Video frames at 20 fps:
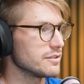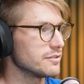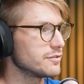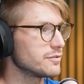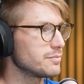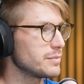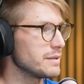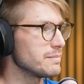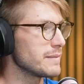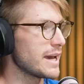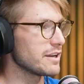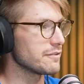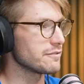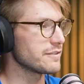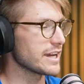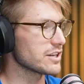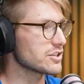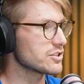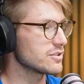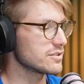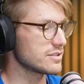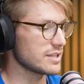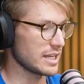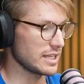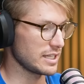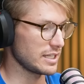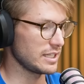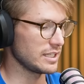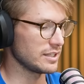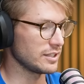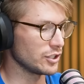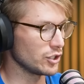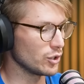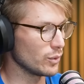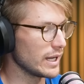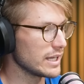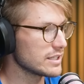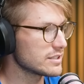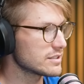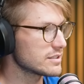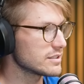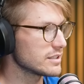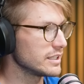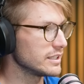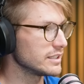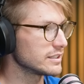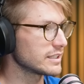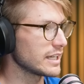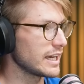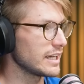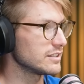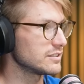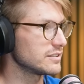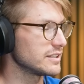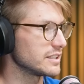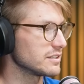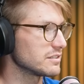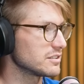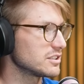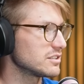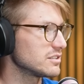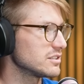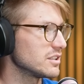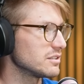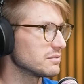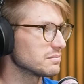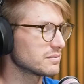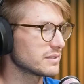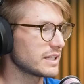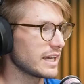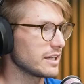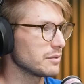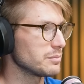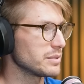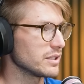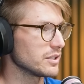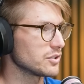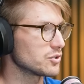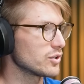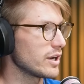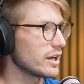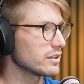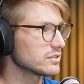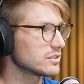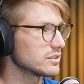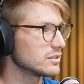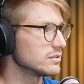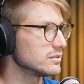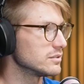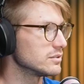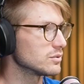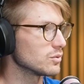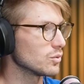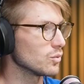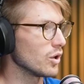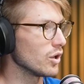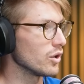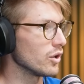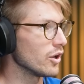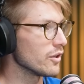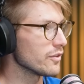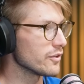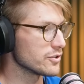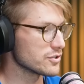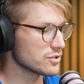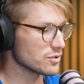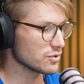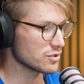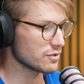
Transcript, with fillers: that have been manufactured, say, in the U S, in this case, think you know, Caterpillar trucks and whatnot, those